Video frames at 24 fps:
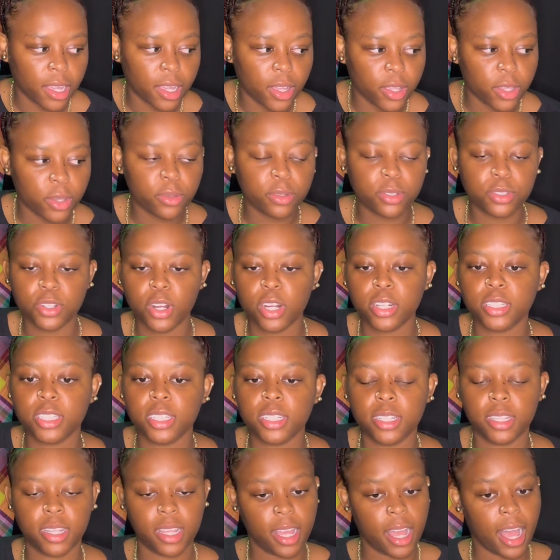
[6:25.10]
you start
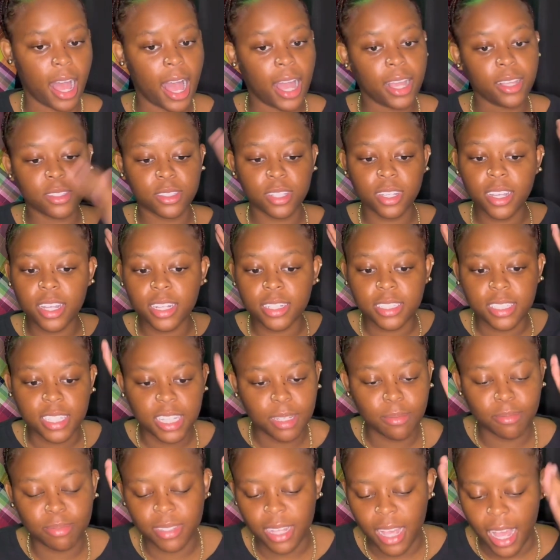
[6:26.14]
to I took a
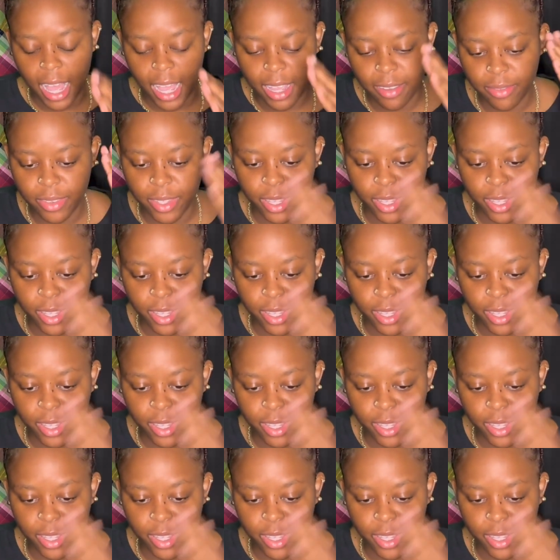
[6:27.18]
deep dive